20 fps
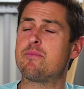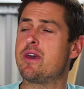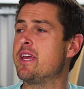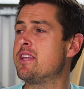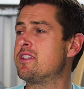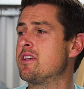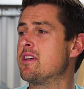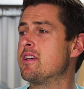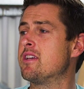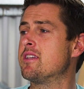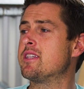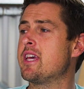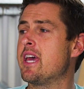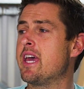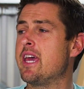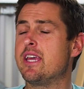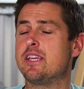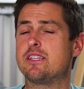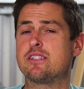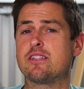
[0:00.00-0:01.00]
beaches,
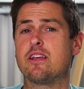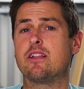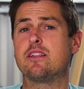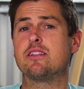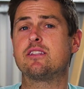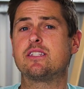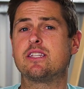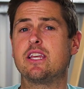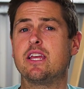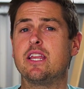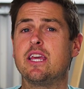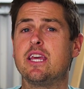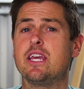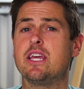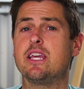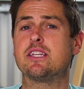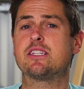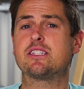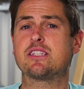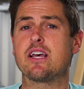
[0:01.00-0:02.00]
eastern
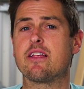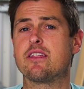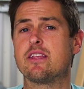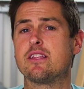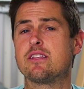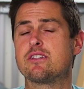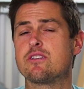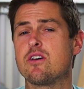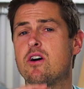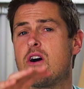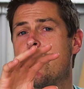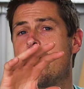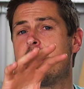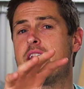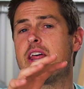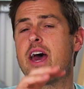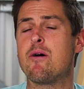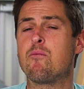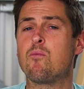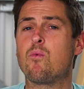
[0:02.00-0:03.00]
city, southern
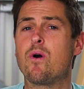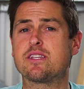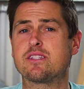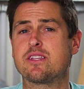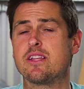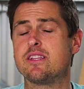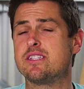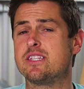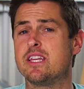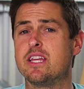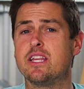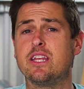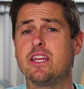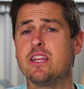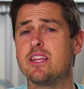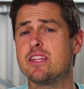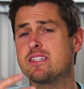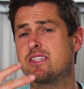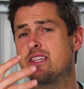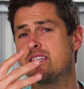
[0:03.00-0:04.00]
side, and western city,
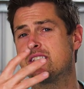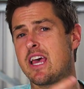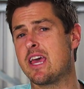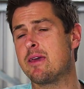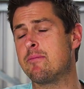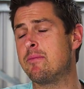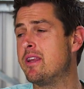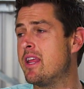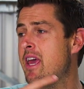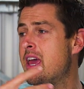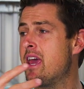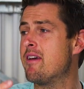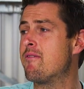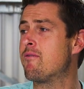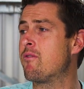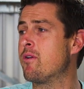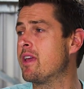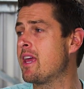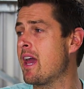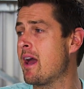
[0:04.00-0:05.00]
And it's the same in
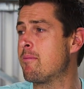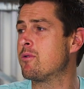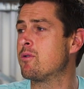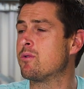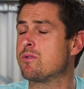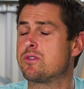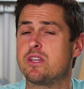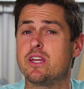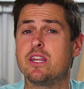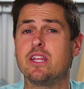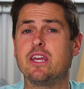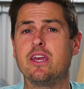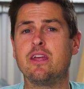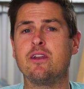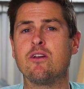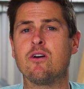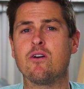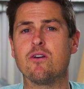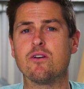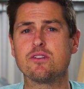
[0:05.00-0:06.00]
every capital city
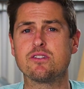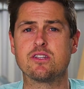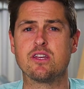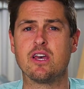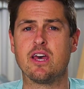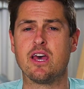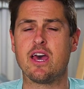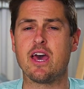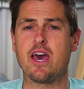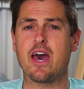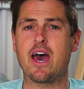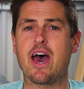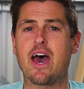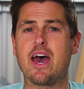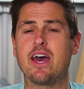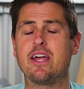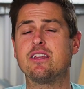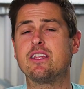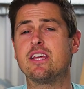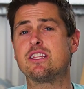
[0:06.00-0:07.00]
in Oz.
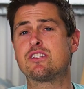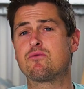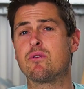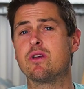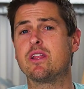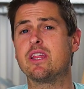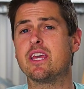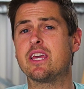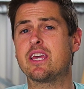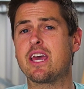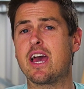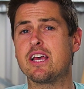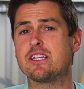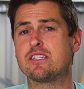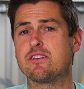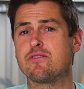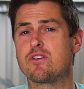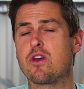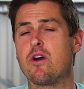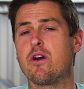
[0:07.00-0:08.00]
And it's really a
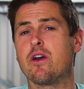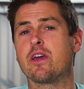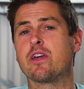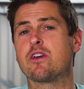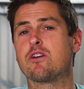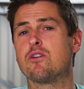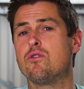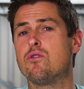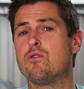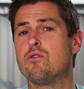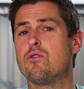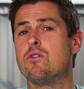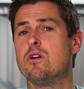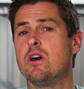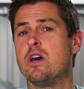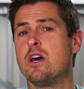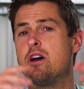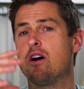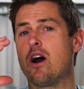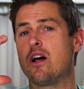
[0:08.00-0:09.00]
case of going, cool,
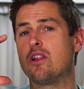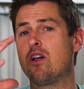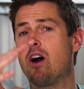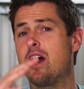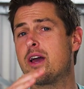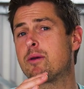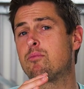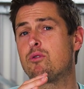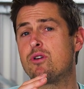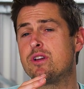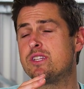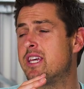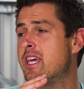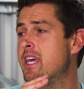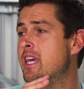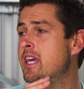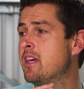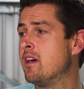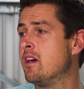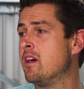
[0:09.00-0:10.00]
I like
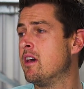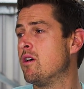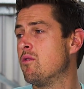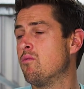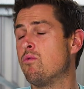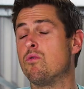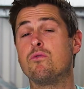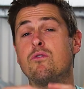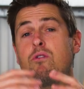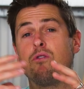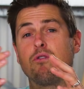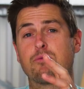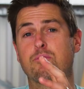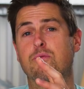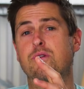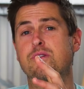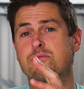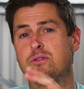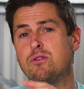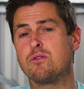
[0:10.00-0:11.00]
Brizzy. Well, North
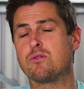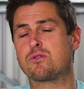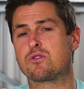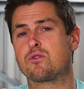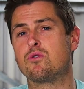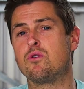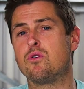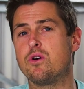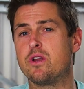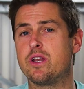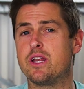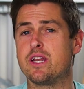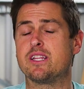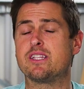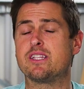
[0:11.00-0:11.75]
Brisbane looks good and